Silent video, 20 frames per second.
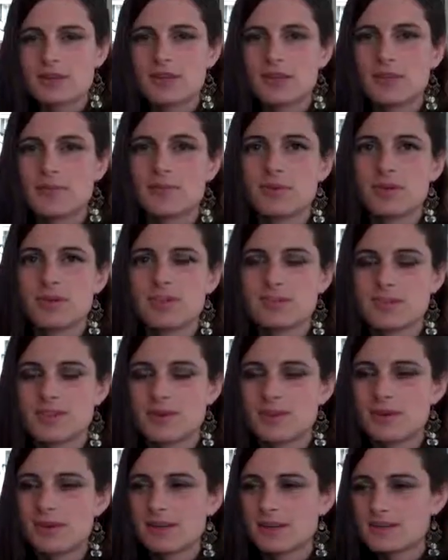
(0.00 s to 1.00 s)
the sea breeze,
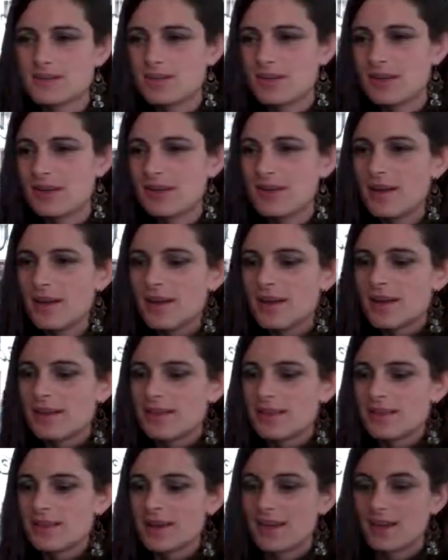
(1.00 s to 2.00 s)
and it makes me
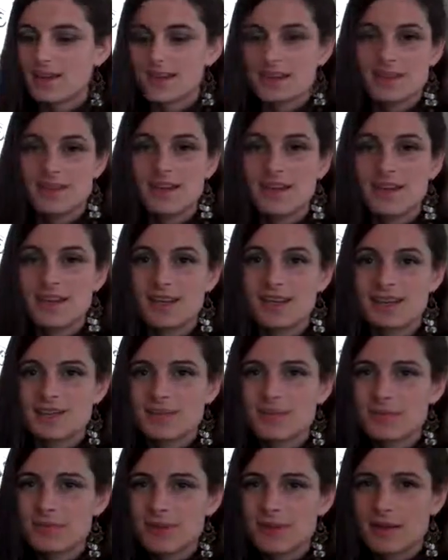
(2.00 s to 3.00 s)
think that eating
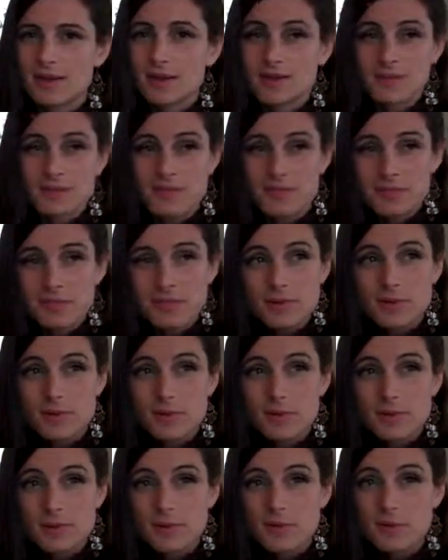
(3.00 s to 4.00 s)
something
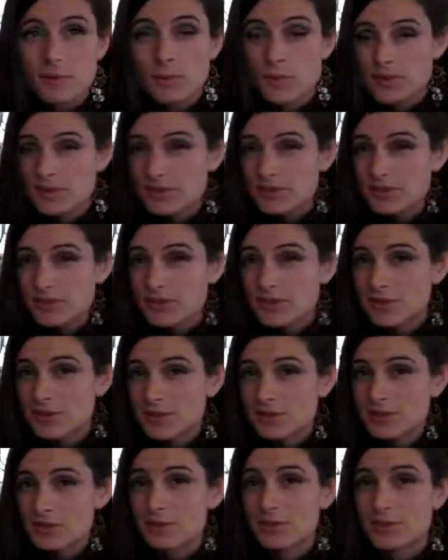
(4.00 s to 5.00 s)
with
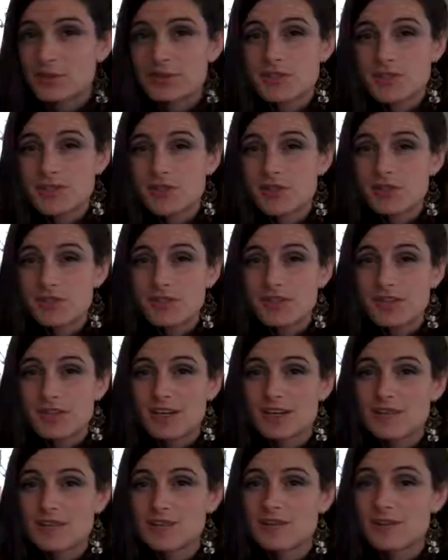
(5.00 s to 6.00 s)
oysters or
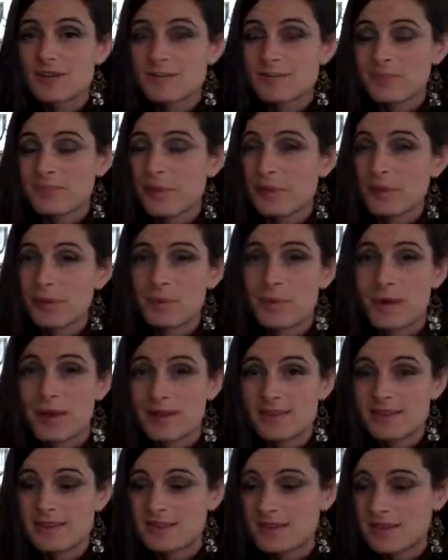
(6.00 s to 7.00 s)
shellfish or
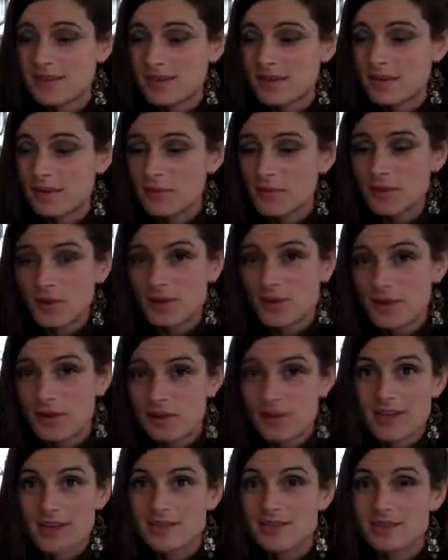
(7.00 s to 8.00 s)
pasta with
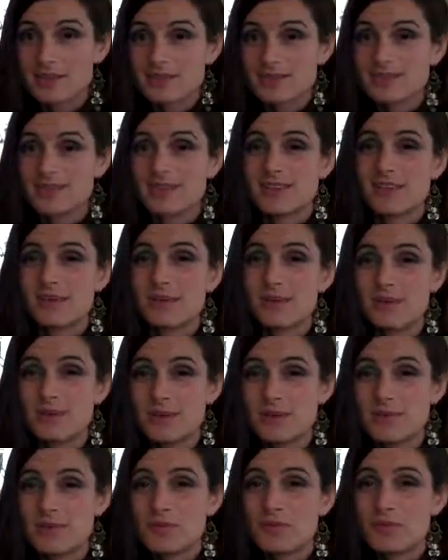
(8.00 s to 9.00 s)
all that tossed in would
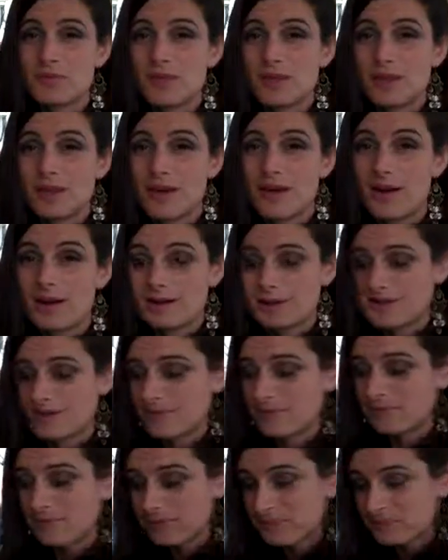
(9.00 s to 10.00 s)
be really
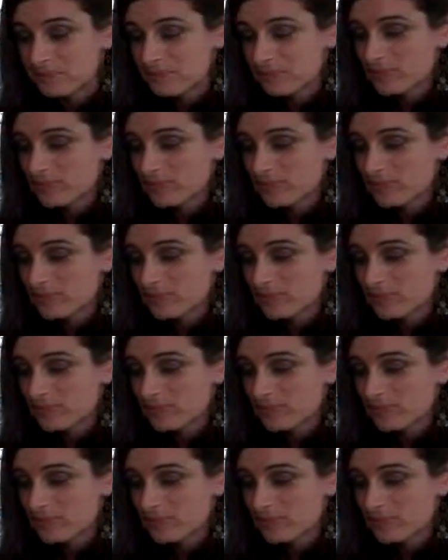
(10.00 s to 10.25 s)
awesome.